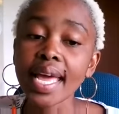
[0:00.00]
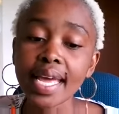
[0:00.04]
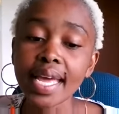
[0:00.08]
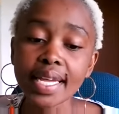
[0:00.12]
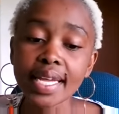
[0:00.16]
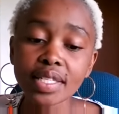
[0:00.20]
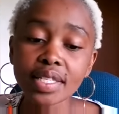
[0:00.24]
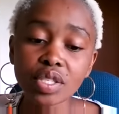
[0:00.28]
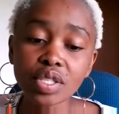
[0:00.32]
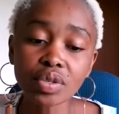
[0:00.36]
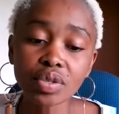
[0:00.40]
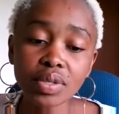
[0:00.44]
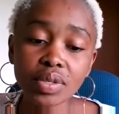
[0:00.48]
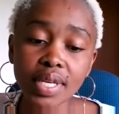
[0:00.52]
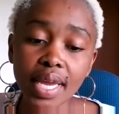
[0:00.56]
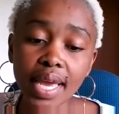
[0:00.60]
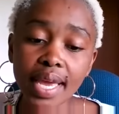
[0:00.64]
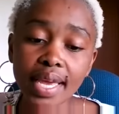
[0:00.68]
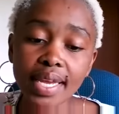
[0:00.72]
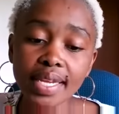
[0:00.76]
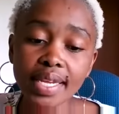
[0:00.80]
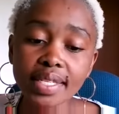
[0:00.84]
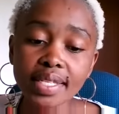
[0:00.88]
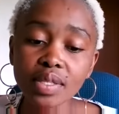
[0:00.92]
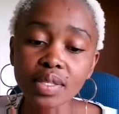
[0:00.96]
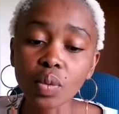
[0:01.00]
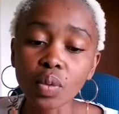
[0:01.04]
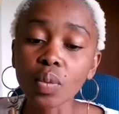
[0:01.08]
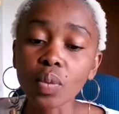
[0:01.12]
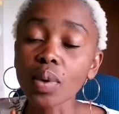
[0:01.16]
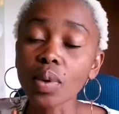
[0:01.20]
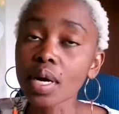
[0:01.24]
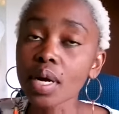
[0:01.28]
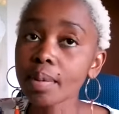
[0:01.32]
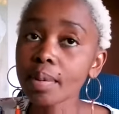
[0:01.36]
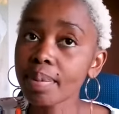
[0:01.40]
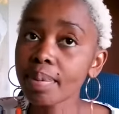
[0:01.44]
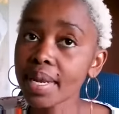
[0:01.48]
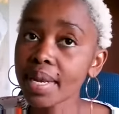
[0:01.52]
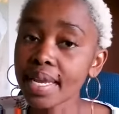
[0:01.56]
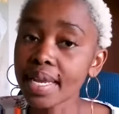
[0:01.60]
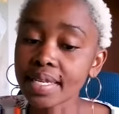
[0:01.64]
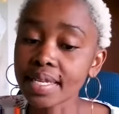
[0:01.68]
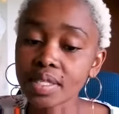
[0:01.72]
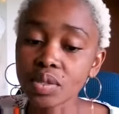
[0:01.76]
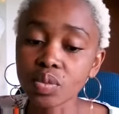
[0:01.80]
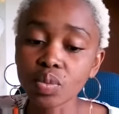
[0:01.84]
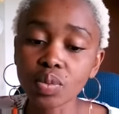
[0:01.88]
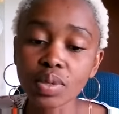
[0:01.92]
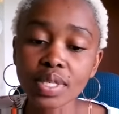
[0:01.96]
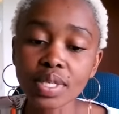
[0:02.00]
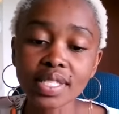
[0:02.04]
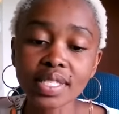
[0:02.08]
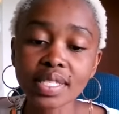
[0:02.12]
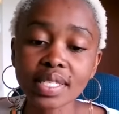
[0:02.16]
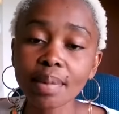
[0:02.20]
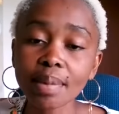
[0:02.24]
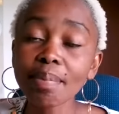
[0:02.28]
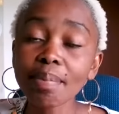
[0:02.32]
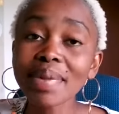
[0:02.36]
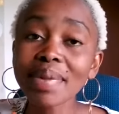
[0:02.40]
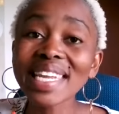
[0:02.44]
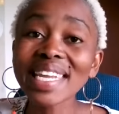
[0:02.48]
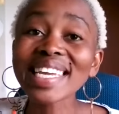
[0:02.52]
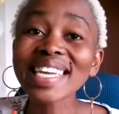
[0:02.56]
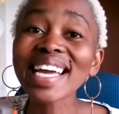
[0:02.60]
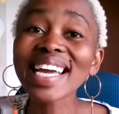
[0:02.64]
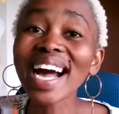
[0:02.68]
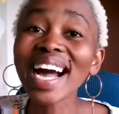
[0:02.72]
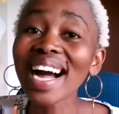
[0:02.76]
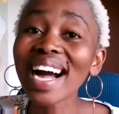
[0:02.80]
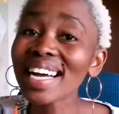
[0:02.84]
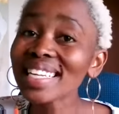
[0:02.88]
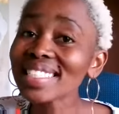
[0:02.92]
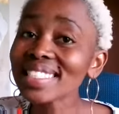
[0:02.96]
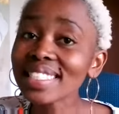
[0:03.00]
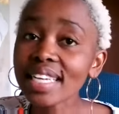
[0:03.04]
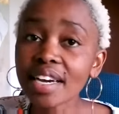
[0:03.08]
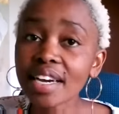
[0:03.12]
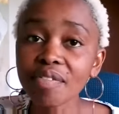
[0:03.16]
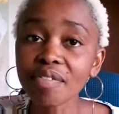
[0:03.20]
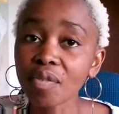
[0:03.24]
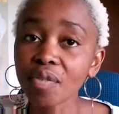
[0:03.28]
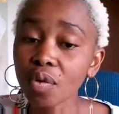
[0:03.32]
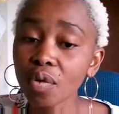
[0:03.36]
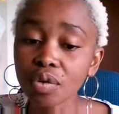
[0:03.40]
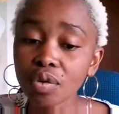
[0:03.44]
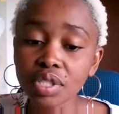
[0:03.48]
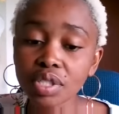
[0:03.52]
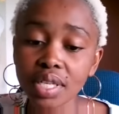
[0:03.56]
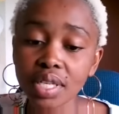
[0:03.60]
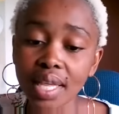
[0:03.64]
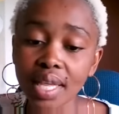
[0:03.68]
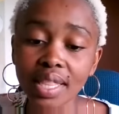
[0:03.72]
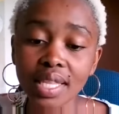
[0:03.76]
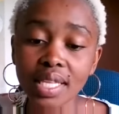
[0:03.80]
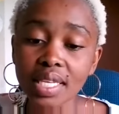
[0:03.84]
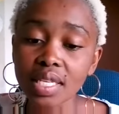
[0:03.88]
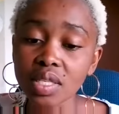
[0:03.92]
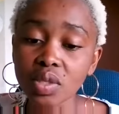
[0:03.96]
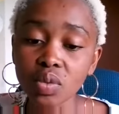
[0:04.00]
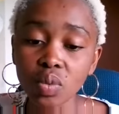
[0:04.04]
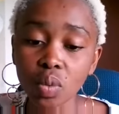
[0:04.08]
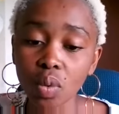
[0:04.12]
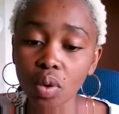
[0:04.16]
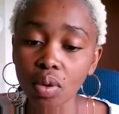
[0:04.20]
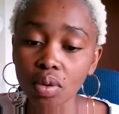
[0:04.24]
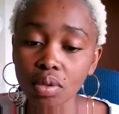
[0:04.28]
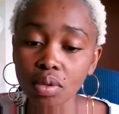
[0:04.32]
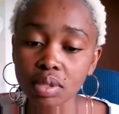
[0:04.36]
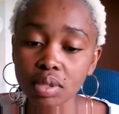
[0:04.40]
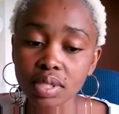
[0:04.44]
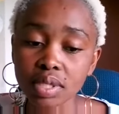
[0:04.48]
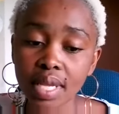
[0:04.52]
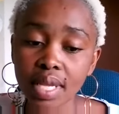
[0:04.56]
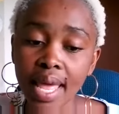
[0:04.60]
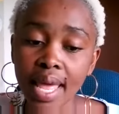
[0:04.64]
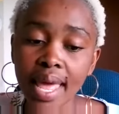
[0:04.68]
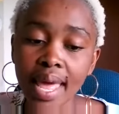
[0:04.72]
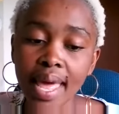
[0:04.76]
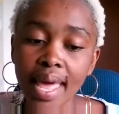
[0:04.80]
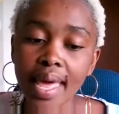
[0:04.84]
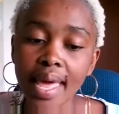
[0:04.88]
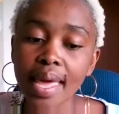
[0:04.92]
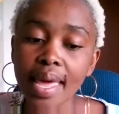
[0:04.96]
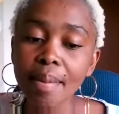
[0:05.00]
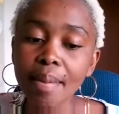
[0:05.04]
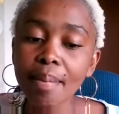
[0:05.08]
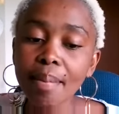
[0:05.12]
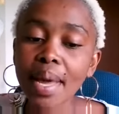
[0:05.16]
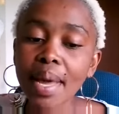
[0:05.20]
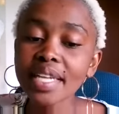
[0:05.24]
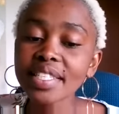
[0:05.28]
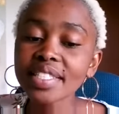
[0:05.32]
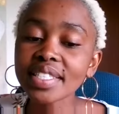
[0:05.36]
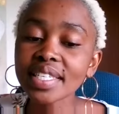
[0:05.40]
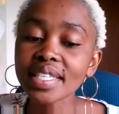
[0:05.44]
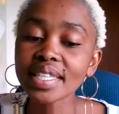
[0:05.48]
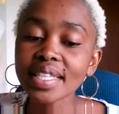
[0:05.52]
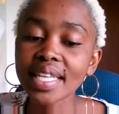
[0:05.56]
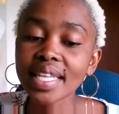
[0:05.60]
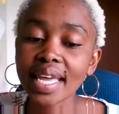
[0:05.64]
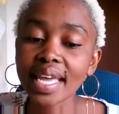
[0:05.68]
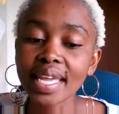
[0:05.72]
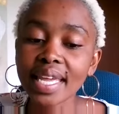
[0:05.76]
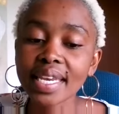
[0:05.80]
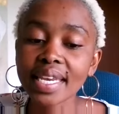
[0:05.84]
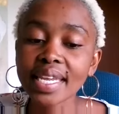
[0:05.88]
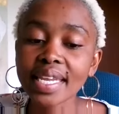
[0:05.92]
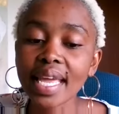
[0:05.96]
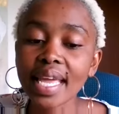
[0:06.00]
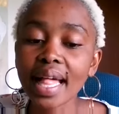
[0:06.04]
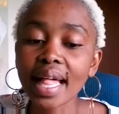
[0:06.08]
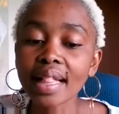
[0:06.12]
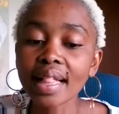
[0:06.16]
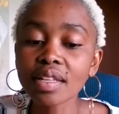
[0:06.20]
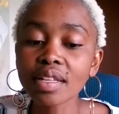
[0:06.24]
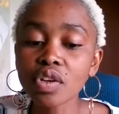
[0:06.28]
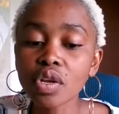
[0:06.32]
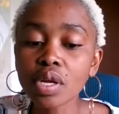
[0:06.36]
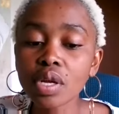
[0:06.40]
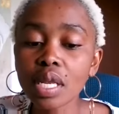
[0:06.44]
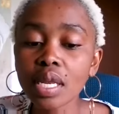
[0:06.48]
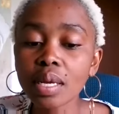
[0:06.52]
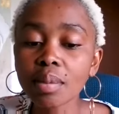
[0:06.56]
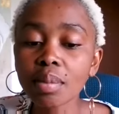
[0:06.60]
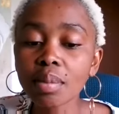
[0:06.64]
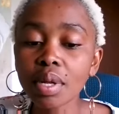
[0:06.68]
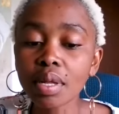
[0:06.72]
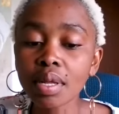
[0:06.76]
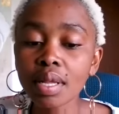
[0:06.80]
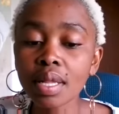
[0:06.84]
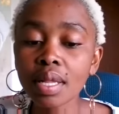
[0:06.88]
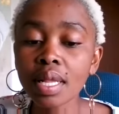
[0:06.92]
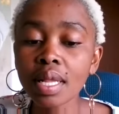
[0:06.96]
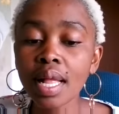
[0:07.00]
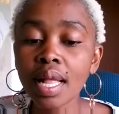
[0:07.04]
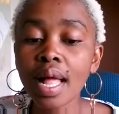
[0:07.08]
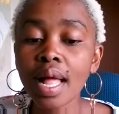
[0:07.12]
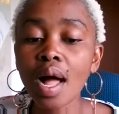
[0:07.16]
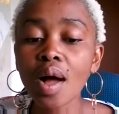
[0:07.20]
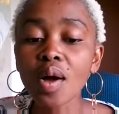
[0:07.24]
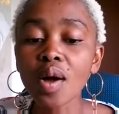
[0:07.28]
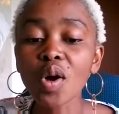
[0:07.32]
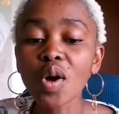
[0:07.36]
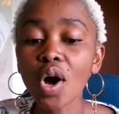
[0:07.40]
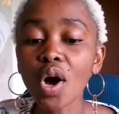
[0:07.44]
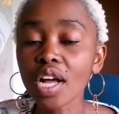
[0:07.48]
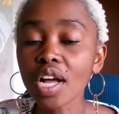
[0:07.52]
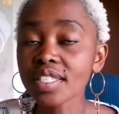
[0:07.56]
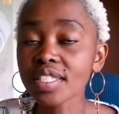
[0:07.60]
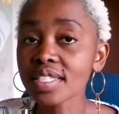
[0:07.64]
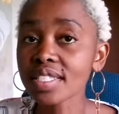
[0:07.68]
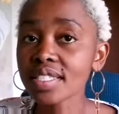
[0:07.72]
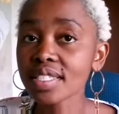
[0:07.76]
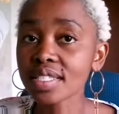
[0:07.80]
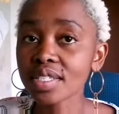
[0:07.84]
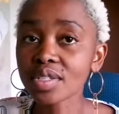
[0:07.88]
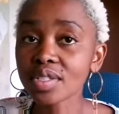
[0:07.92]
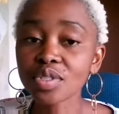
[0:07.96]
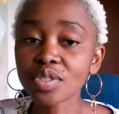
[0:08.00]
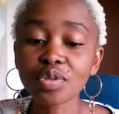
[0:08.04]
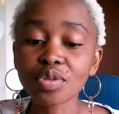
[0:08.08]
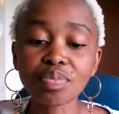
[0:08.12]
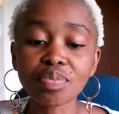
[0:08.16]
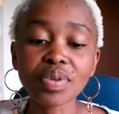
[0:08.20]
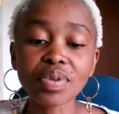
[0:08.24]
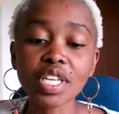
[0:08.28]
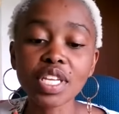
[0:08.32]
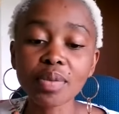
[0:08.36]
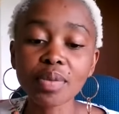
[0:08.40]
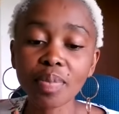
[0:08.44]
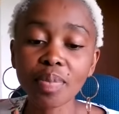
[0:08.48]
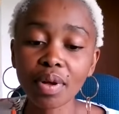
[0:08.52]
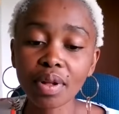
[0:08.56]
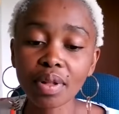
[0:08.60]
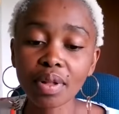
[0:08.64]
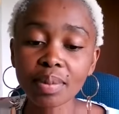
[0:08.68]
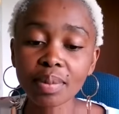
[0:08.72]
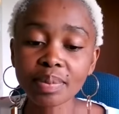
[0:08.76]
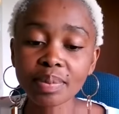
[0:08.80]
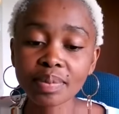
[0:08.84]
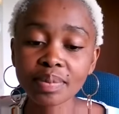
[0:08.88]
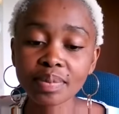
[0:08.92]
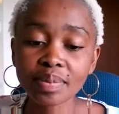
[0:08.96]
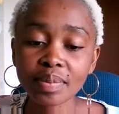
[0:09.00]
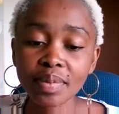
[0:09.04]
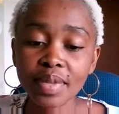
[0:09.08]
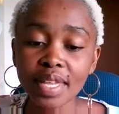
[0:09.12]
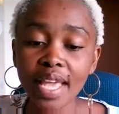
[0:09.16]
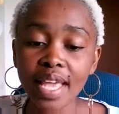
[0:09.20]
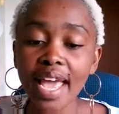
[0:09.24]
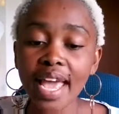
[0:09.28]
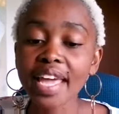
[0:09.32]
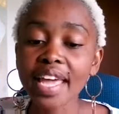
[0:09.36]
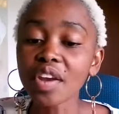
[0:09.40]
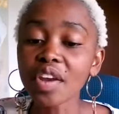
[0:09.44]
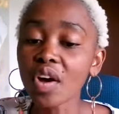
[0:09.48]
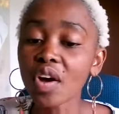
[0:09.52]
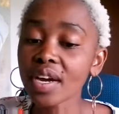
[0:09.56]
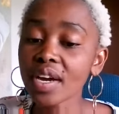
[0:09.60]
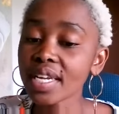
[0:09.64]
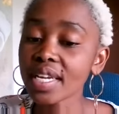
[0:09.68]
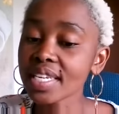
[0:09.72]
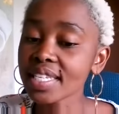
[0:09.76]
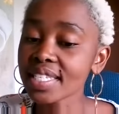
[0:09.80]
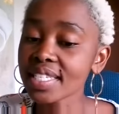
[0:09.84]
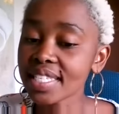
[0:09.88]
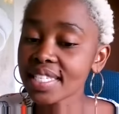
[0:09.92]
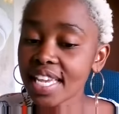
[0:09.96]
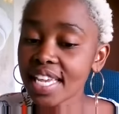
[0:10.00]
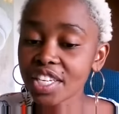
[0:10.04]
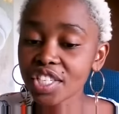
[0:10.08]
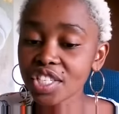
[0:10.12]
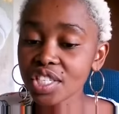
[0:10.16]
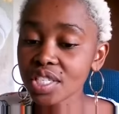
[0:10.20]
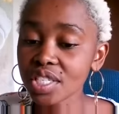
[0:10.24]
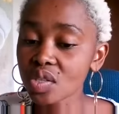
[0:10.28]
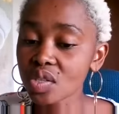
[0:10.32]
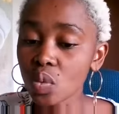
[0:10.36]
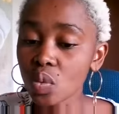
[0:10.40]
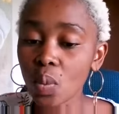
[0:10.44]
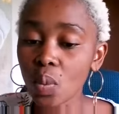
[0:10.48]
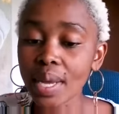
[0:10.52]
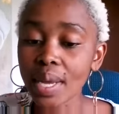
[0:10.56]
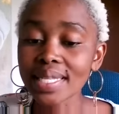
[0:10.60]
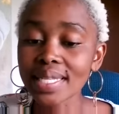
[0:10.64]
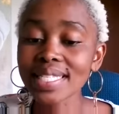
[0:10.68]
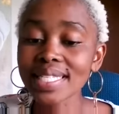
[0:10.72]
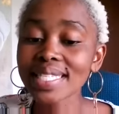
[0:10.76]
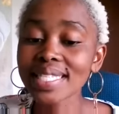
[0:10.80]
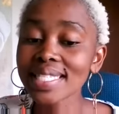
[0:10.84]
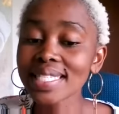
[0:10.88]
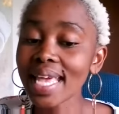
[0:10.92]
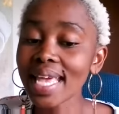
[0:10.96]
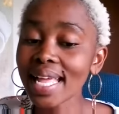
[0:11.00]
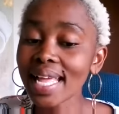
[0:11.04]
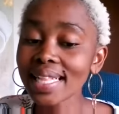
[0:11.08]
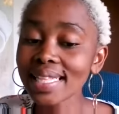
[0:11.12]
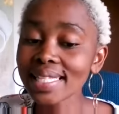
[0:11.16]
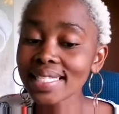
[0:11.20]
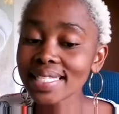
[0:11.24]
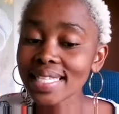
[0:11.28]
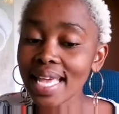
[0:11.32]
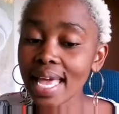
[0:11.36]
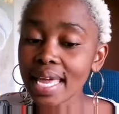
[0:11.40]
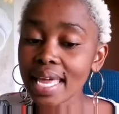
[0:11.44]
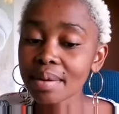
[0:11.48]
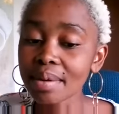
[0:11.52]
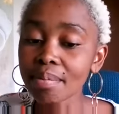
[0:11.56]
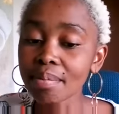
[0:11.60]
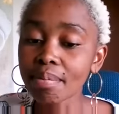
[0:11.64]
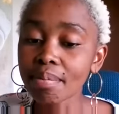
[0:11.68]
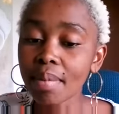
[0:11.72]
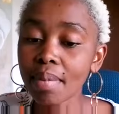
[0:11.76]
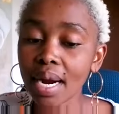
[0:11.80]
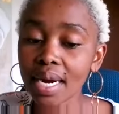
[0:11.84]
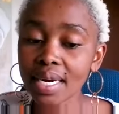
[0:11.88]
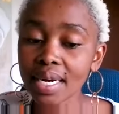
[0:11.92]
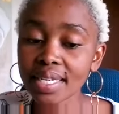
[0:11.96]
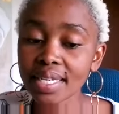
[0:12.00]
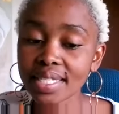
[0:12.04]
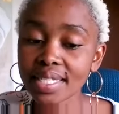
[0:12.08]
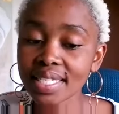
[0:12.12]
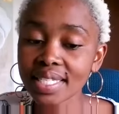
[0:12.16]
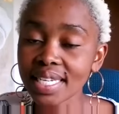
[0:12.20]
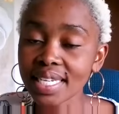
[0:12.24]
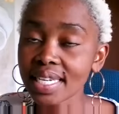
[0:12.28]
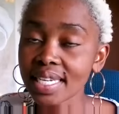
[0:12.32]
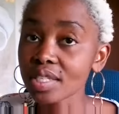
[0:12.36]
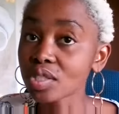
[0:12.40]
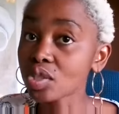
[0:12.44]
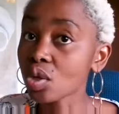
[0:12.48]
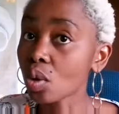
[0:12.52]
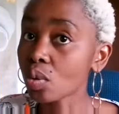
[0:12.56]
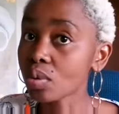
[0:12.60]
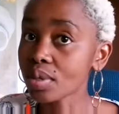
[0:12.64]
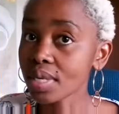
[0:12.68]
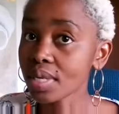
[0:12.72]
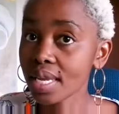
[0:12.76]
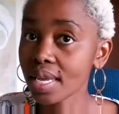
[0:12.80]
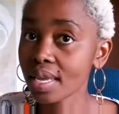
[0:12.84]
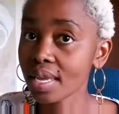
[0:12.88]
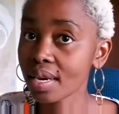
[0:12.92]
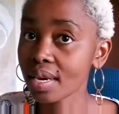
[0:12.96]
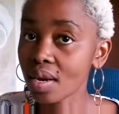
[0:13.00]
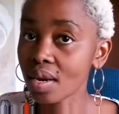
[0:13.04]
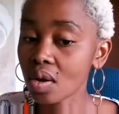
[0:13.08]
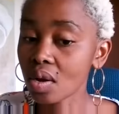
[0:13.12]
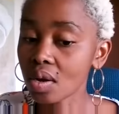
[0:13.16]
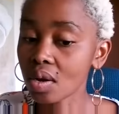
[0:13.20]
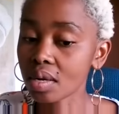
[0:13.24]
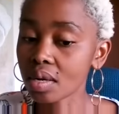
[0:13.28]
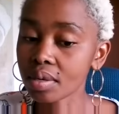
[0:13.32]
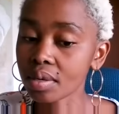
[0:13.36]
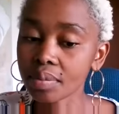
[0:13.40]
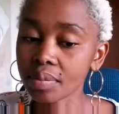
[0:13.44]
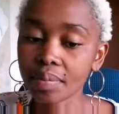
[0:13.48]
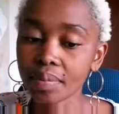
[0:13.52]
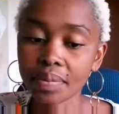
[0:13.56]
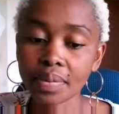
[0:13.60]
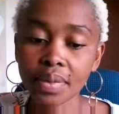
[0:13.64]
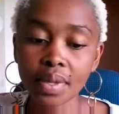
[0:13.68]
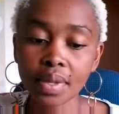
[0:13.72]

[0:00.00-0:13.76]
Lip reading: In today's workplace, we simply can't afford these walls. Imagine the incalculable cost to people and organization when sales and marketing don't get along,